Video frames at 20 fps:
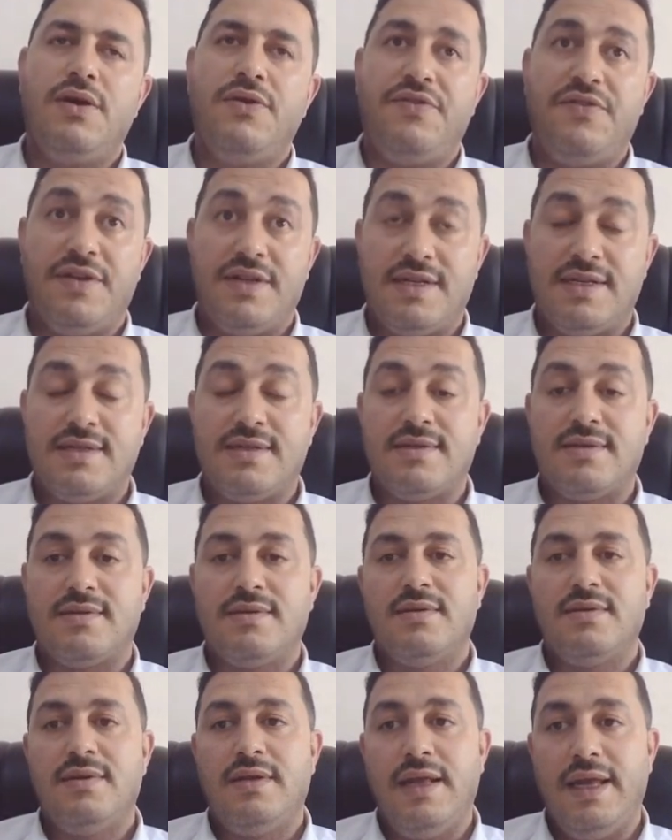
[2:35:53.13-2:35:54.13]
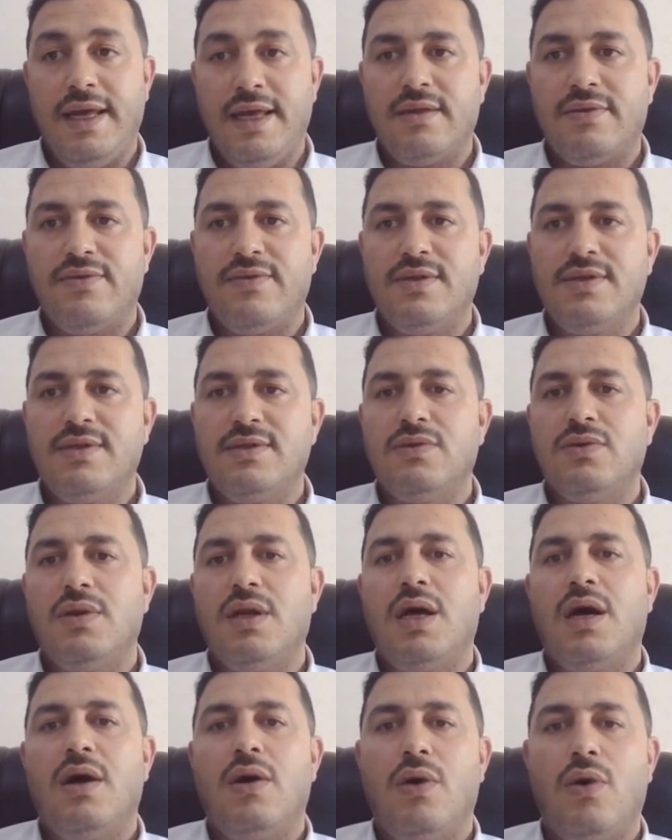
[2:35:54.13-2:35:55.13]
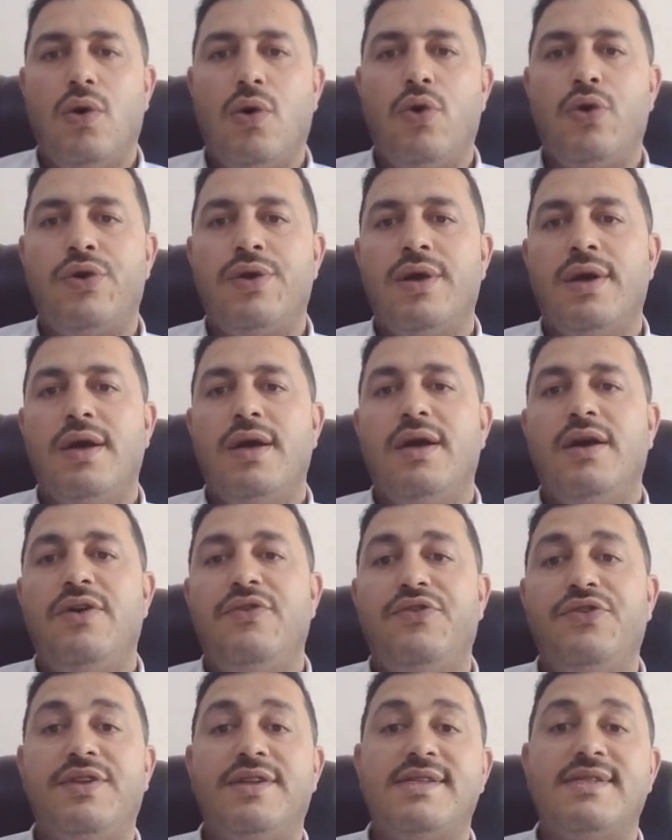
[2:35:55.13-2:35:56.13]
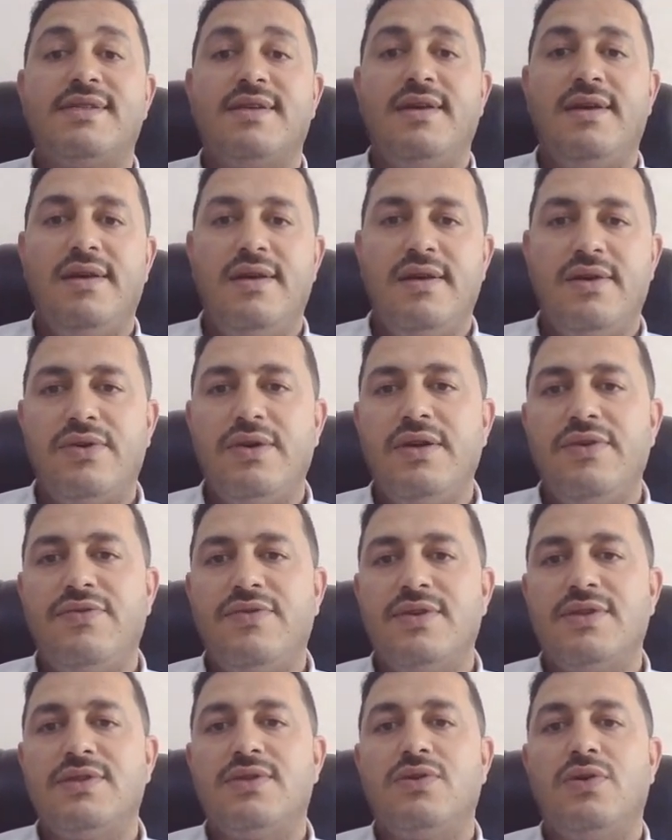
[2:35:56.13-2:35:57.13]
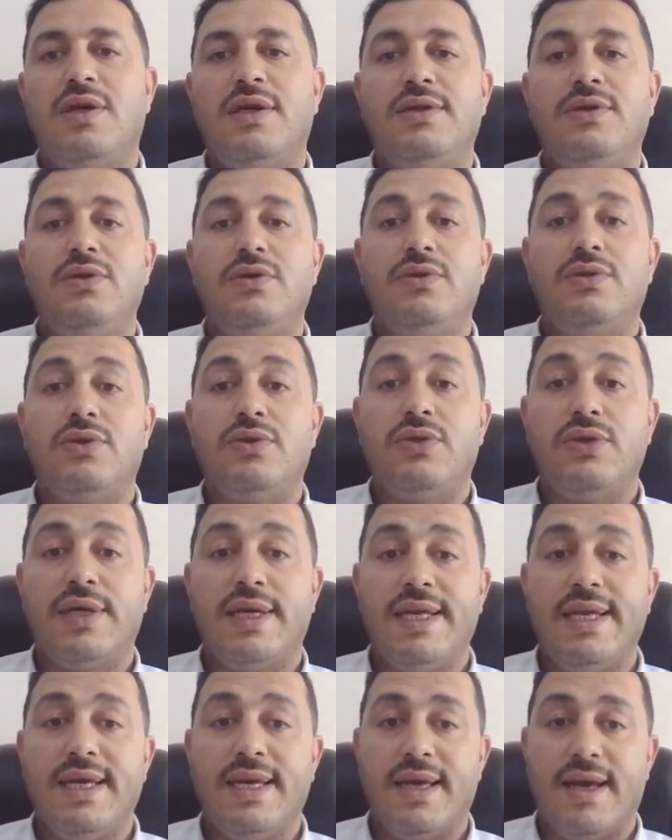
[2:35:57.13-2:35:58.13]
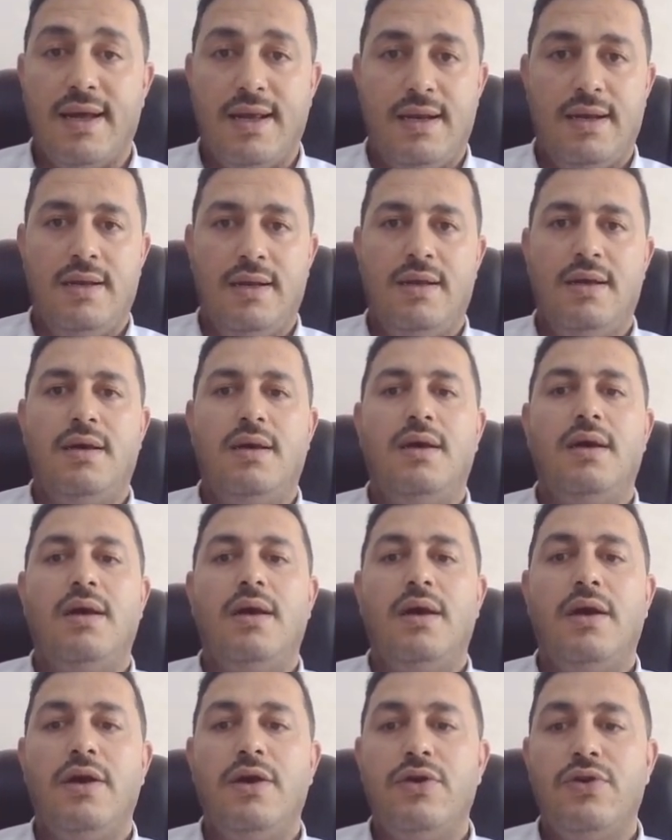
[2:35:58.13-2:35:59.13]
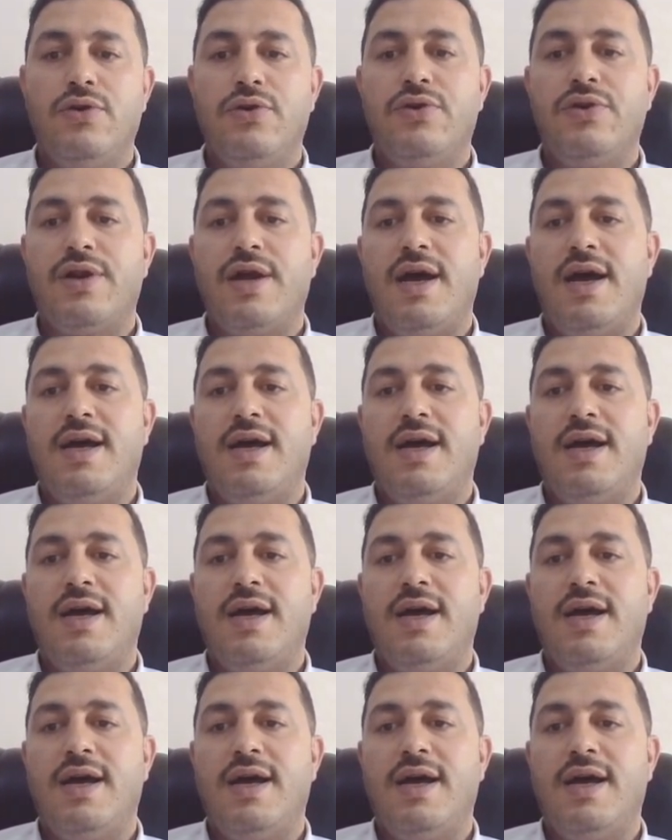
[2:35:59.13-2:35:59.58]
if it is late fistula or if it's early fistula due to technical error.